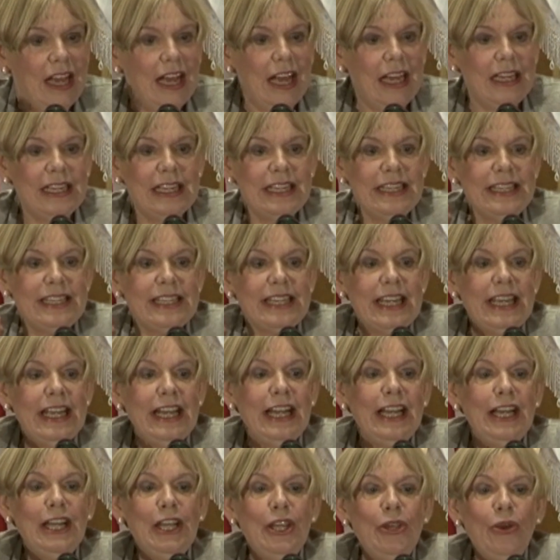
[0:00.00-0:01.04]
And
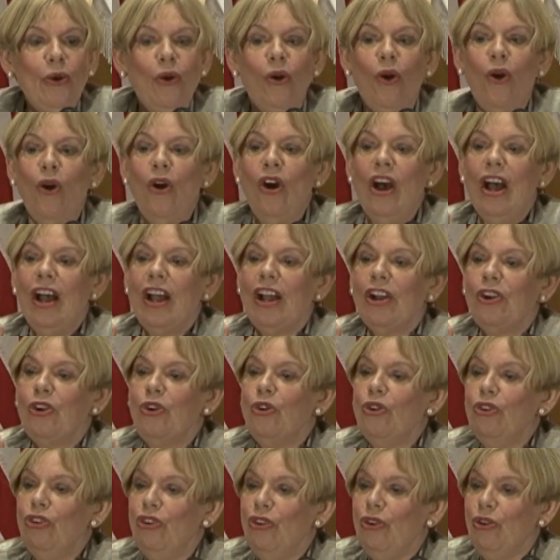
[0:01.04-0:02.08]
until your
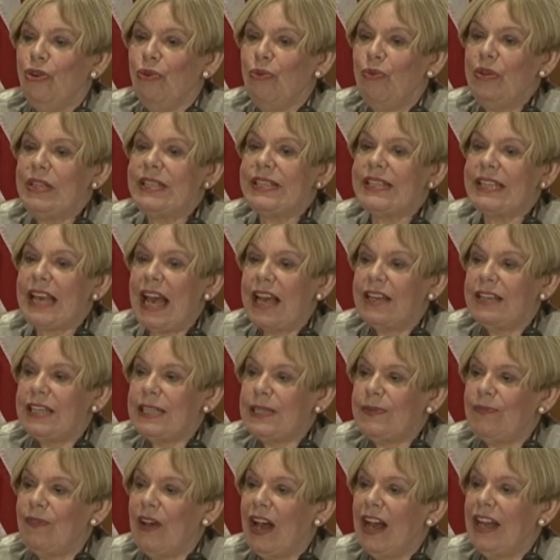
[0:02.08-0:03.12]
guru was
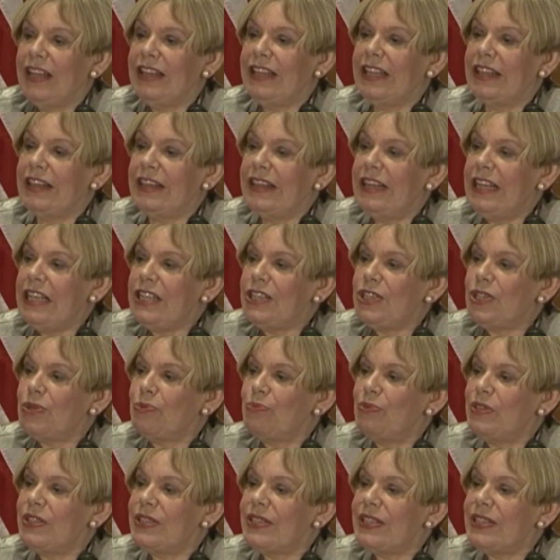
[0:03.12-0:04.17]
satisfied that this was